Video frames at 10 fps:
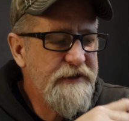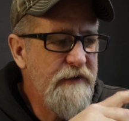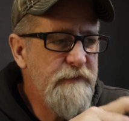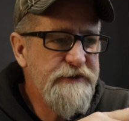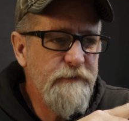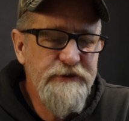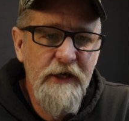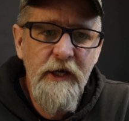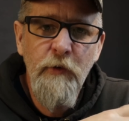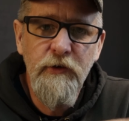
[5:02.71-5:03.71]
save me some
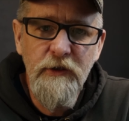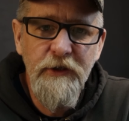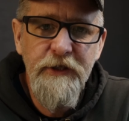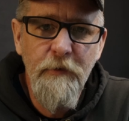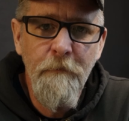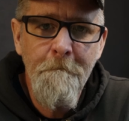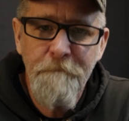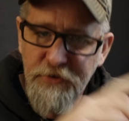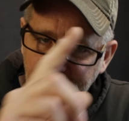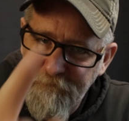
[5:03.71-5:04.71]
time on cleanup.
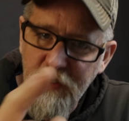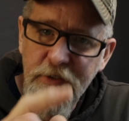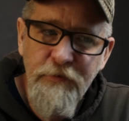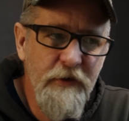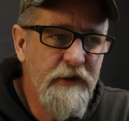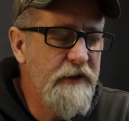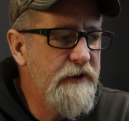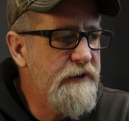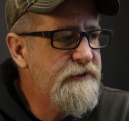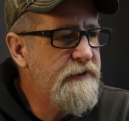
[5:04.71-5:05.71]
But the funny thing
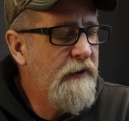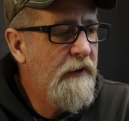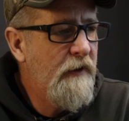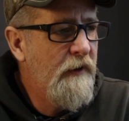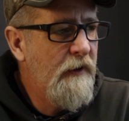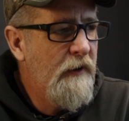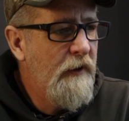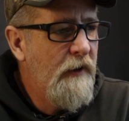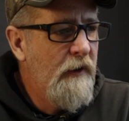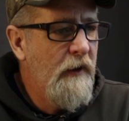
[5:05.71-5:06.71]
is,
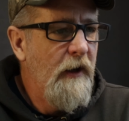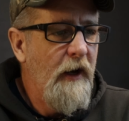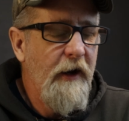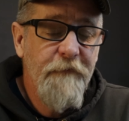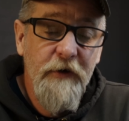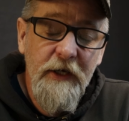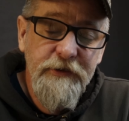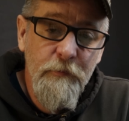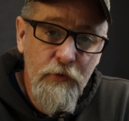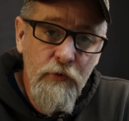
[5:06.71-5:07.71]
I
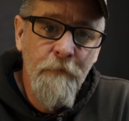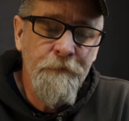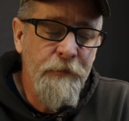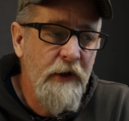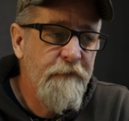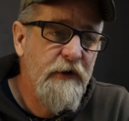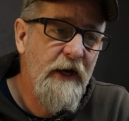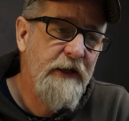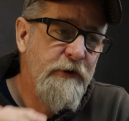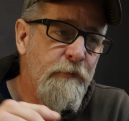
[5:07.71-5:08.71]
forgot the broom. I
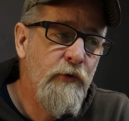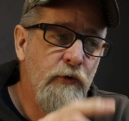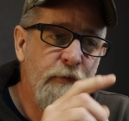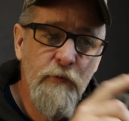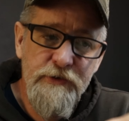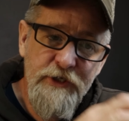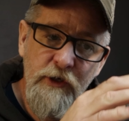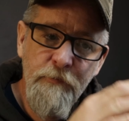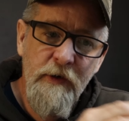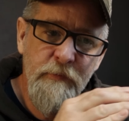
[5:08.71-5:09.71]
forgot the broom that was
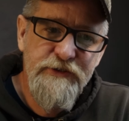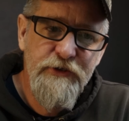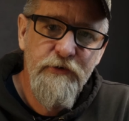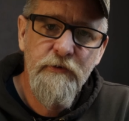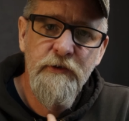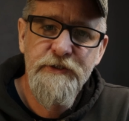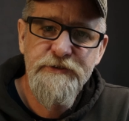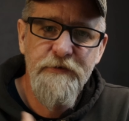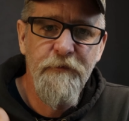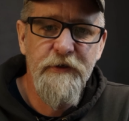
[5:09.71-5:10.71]
on my material list of